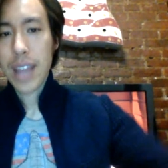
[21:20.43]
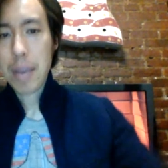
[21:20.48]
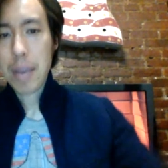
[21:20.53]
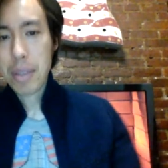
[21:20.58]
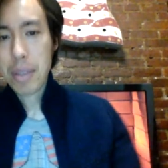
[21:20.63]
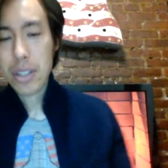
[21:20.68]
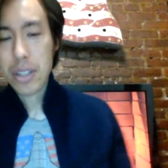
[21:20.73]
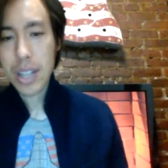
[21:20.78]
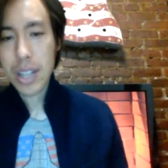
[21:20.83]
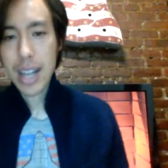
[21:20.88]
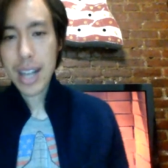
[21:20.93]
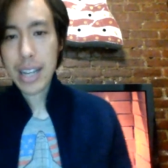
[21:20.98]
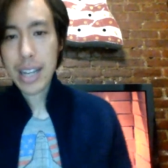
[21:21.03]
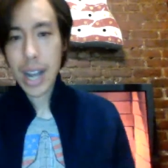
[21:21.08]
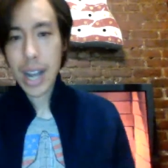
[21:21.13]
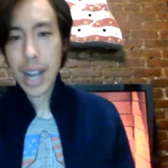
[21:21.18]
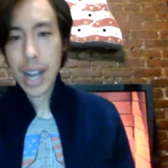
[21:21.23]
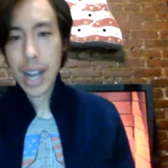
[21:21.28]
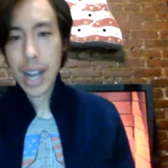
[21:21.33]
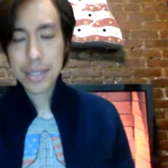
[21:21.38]
I mean, there's a lot
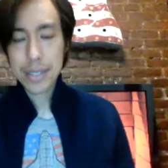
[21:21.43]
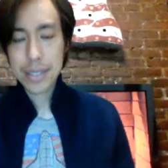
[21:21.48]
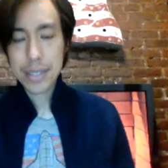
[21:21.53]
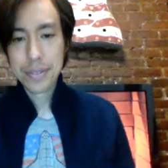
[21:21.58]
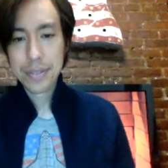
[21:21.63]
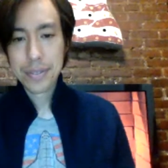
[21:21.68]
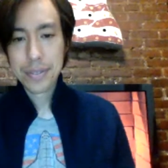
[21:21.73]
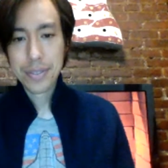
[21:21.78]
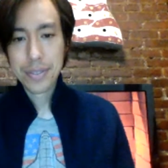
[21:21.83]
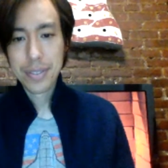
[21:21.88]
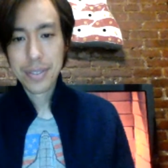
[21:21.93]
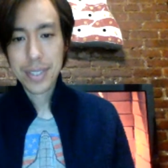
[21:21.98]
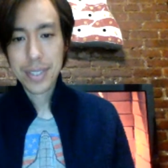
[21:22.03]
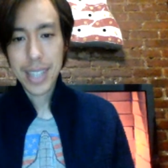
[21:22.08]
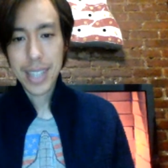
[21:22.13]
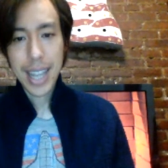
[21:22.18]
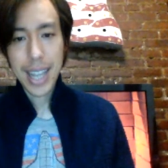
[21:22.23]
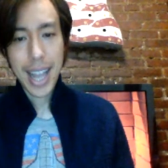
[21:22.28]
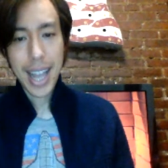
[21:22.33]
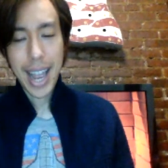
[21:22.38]
going on,
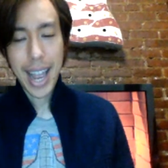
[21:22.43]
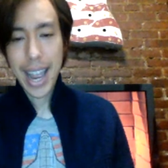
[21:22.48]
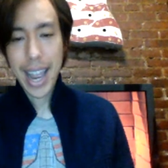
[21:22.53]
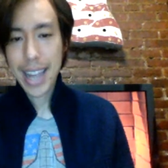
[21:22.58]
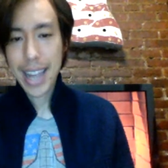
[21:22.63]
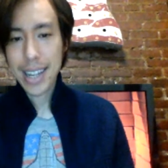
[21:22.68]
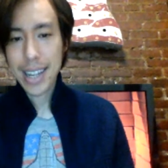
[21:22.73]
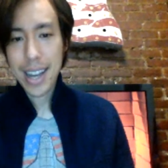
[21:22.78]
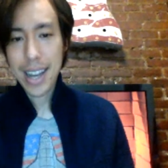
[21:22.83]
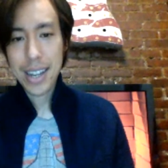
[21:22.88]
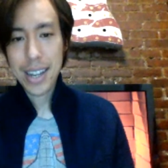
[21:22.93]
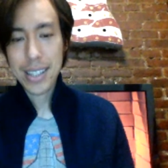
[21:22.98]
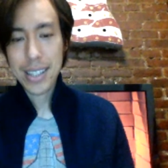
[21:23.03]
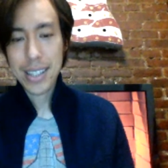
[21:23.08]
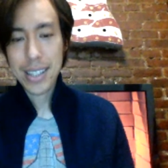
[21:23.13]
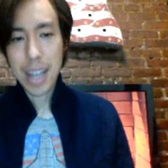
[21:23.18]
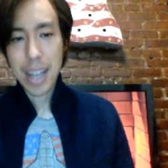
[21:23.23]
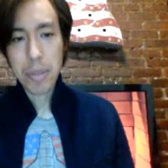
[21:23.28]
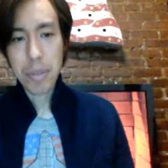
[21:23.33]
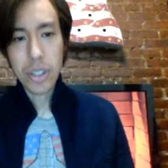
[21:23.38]
and
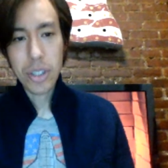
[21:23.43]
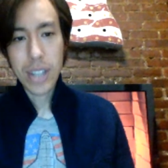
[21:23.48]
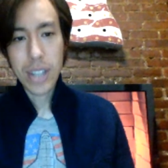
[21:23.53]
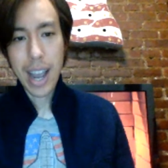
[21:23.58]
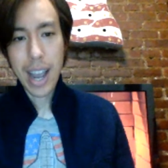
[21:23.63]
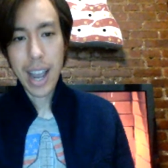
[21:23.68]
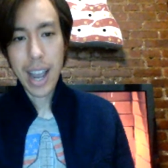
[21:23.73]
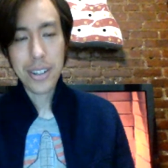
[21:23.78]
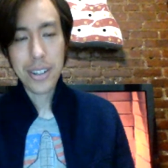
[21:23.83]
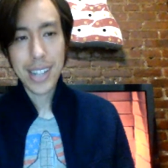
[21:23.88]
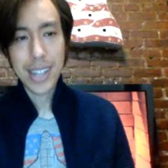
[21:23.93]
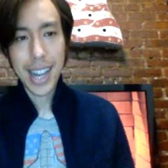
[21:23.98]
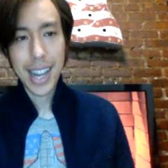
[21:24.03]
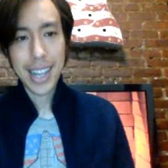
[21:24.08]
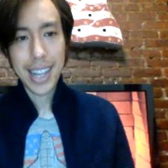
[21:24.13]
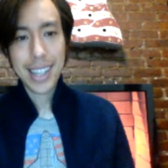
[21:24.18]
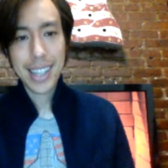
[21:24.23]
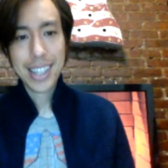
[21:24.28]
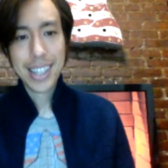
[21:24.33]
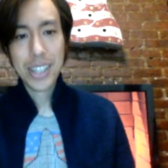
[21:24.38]
honestly, I'm just tired
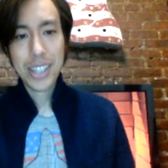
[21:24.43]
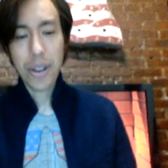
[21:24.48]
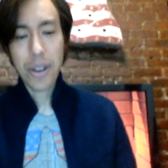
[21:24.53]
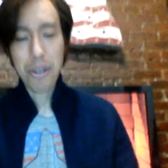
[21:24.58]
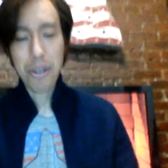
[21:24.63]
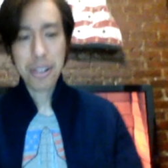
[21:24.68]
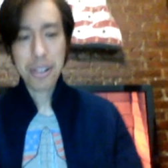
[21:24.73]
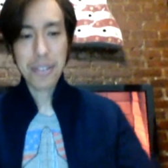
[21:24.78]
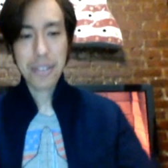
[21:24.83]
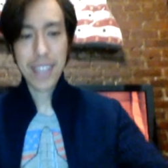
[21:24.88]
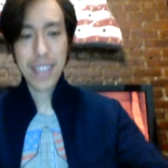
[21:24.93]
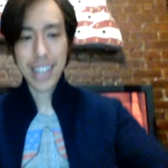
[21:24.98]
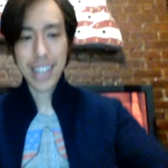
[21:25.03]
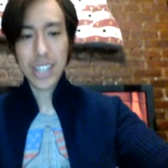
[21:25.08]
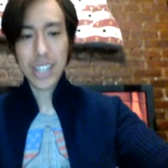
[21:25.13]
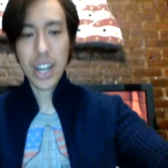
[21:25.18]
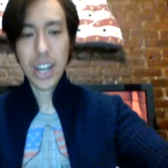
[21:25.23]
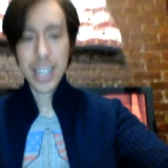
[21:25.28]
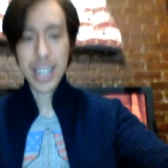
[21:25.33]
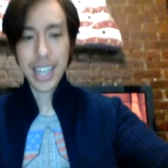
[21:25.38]
today, so I don't really feel
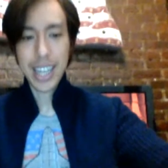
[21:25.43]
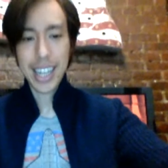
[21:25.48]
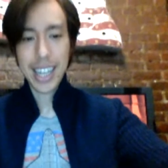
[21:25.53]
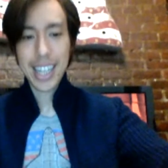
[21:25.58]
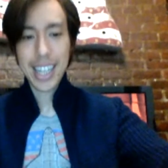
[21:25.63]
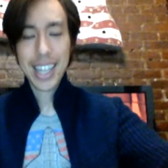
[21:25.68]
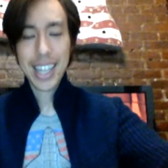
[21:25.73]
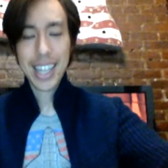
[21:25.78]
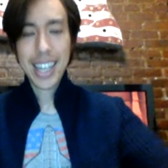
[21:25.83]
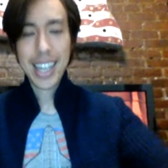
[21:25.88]
like talking.